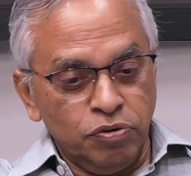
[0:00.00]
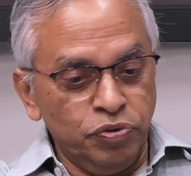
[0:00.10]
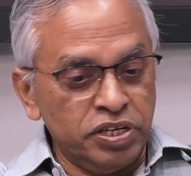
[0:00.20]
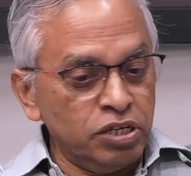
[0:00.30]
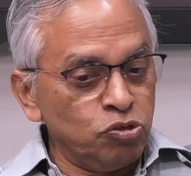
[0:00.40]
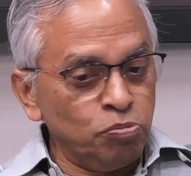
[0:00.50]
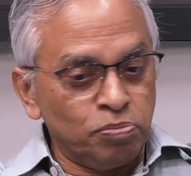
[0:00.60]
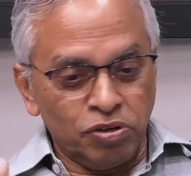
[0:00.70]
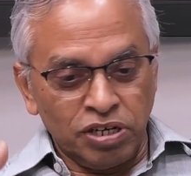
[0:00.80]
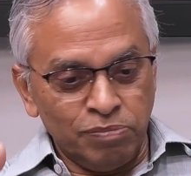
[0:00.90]
we can do
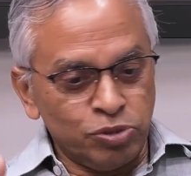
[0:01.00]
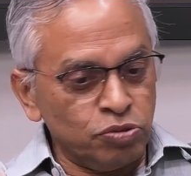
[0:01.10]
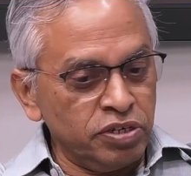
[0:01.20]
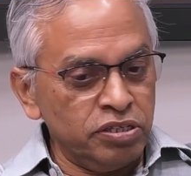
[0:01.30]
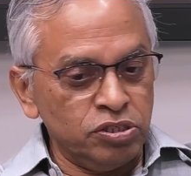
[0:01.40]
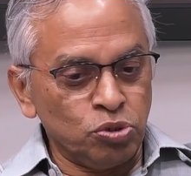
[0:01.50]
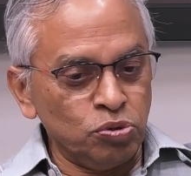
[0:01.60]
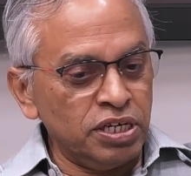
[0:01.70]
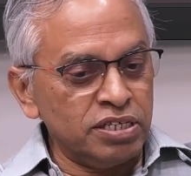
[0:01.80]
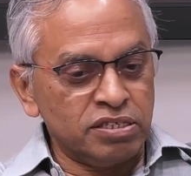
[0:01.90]
programs together so
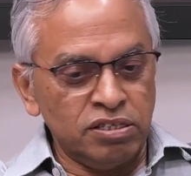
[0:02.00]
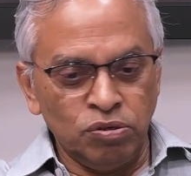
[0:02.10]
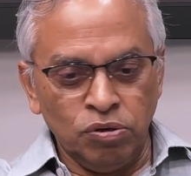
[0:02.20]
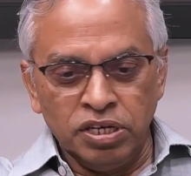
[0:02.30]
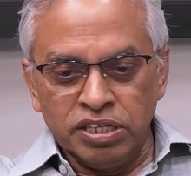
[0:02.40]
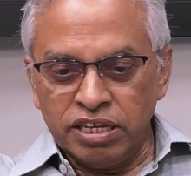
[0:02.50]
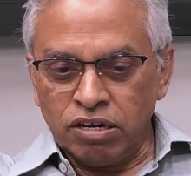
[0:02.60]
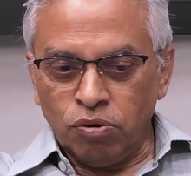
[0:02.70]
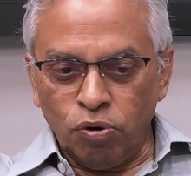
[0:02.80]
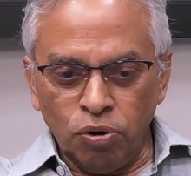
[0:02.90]
that,
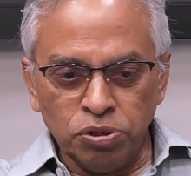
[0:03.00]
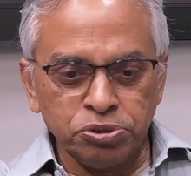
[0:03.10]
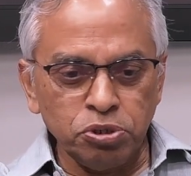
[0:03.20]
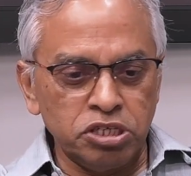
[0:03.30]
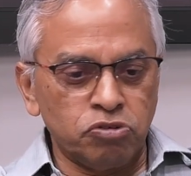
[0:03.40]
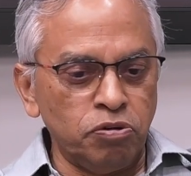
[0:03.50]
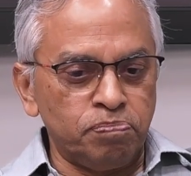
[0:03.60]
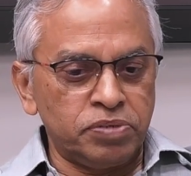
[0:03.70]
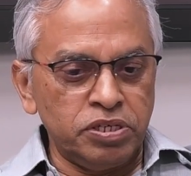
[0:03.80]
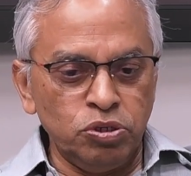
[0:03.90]
they're also equipped.